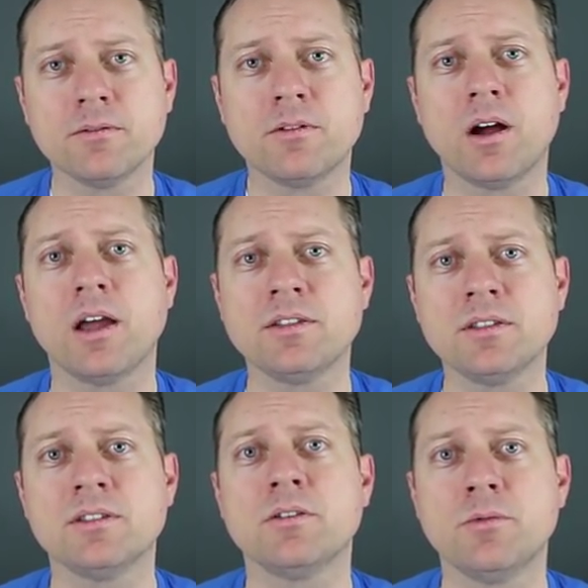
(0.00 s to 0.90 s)

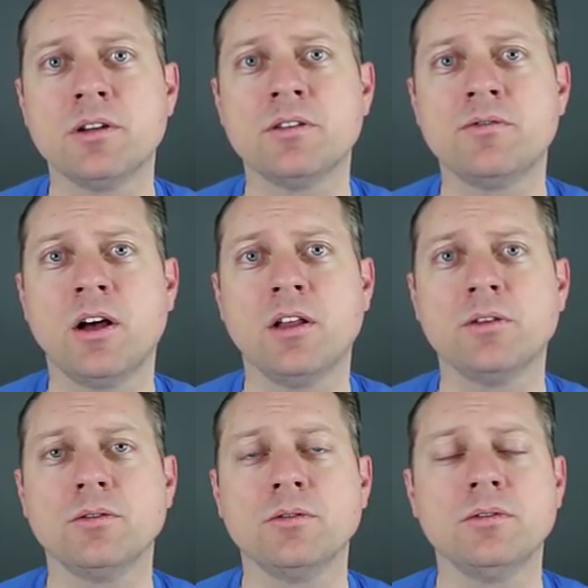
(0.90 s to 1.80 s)
Christ is the one to
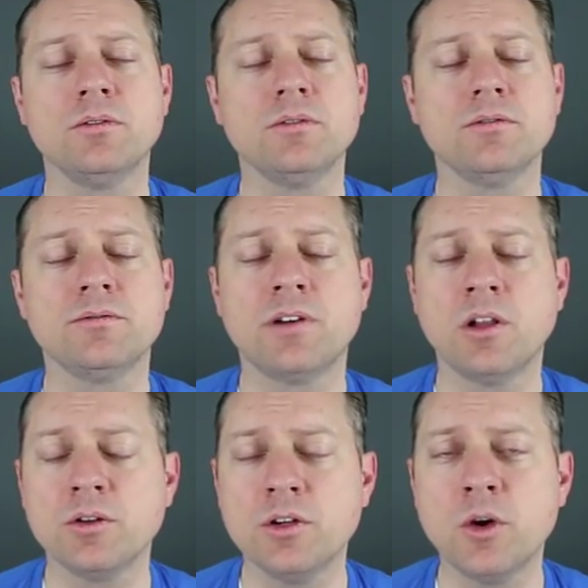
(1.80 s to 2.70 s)
follow.
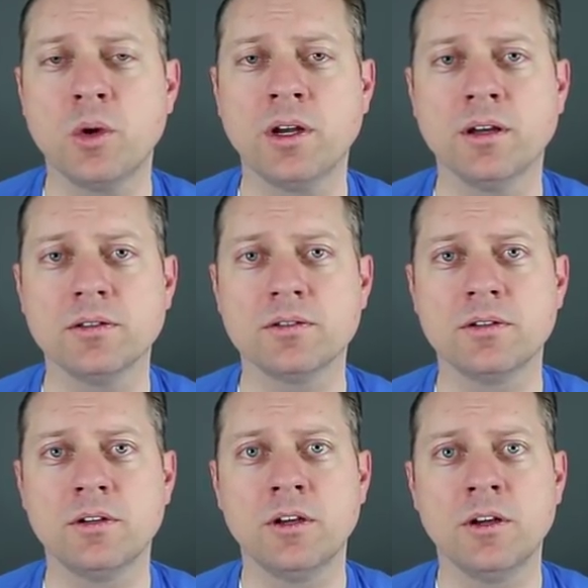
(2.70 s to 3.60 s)
Follow no one else.
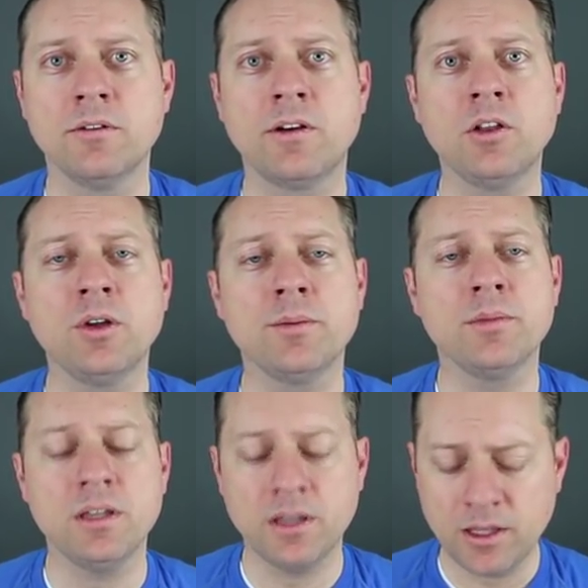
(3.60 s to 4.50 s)
Follow
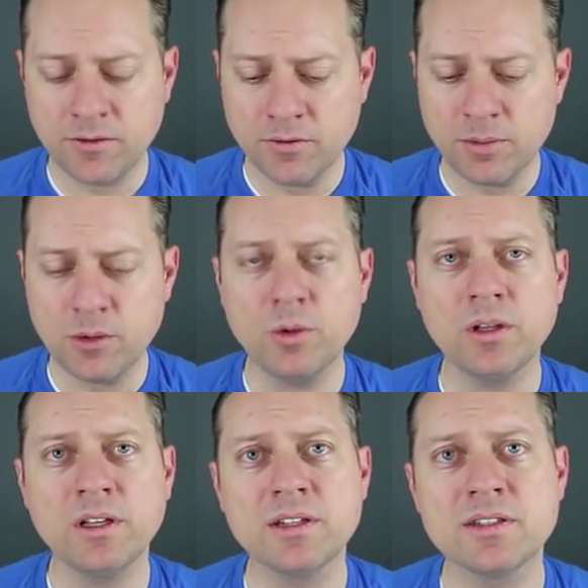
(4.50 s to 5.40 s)
him. Even be
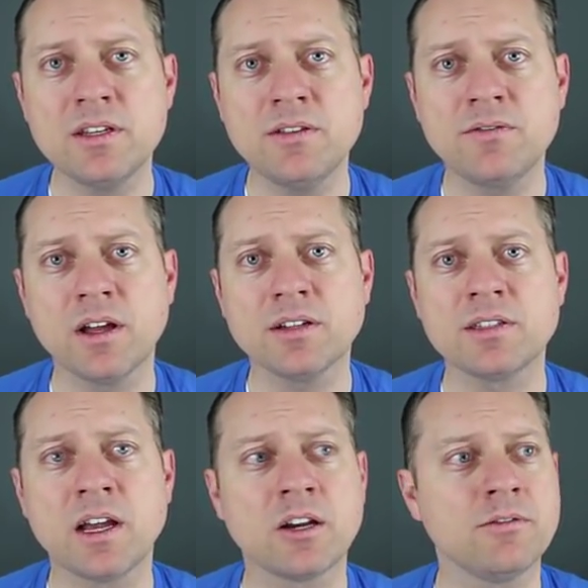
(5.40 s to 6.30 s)
willing as Nephi to
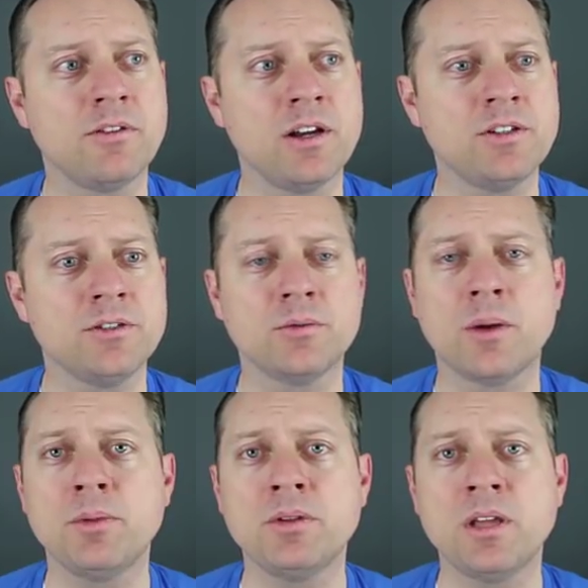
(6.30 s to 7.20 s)
sacrifice your
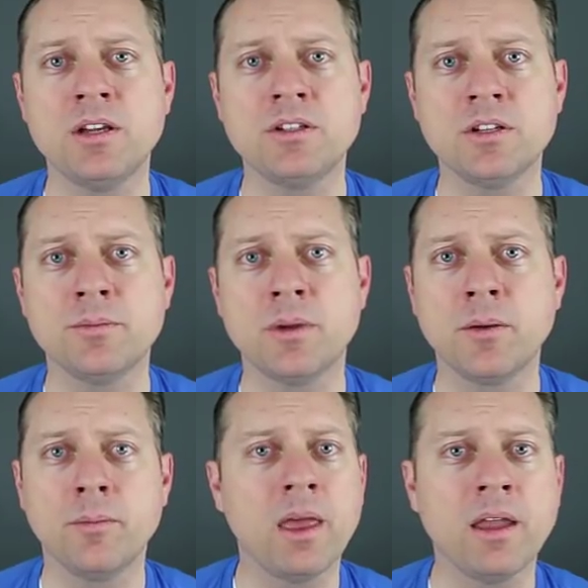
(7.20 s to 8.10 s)
reputation
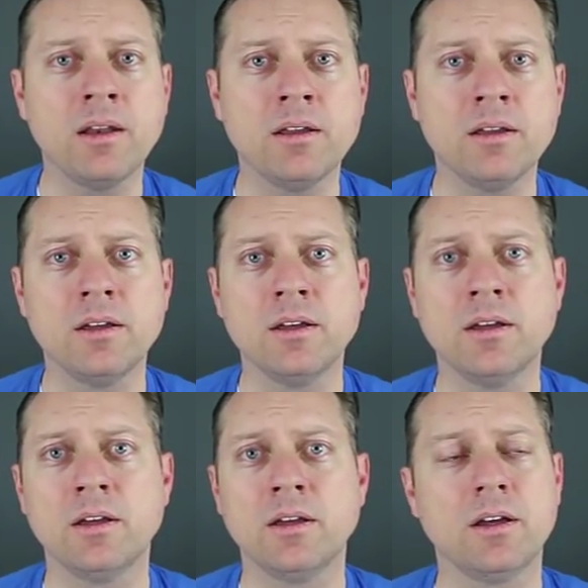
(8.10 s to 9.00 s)
among men
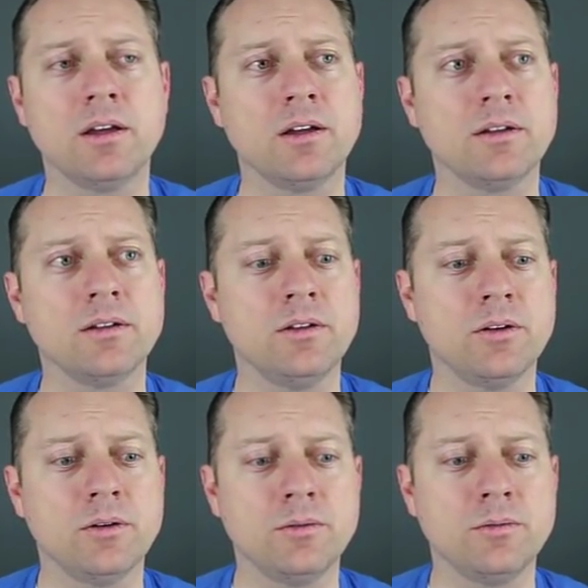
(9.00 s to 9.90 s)
uh, you
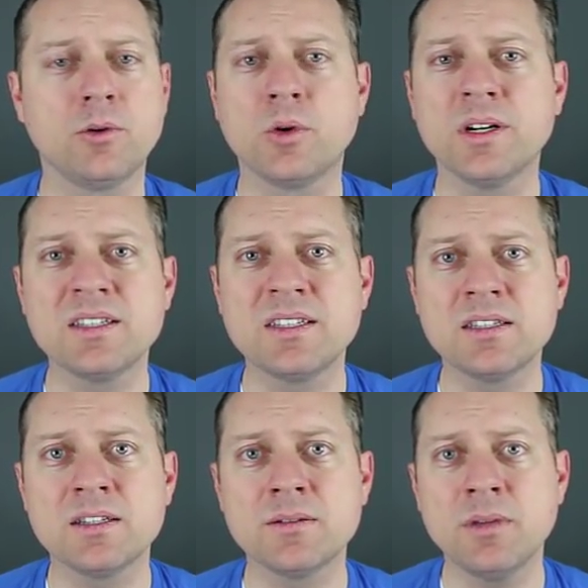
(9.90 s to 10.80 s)
know,
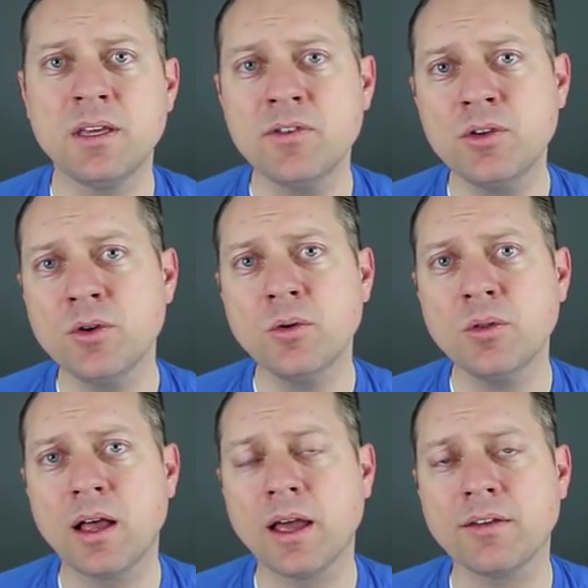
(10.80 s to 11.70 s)
criticism, even your own
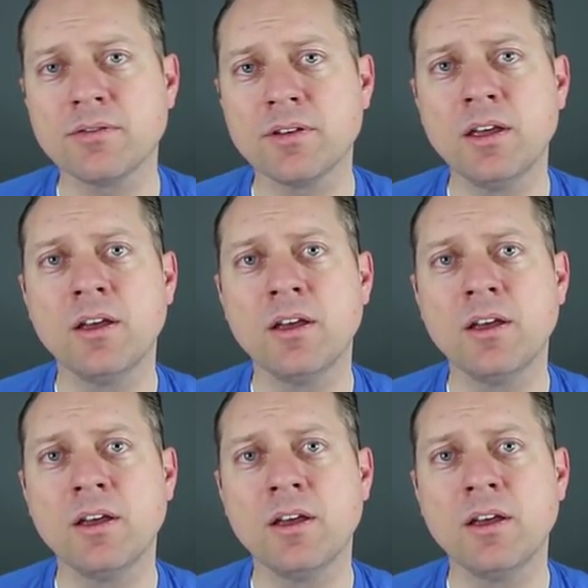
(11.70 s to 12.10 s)
life.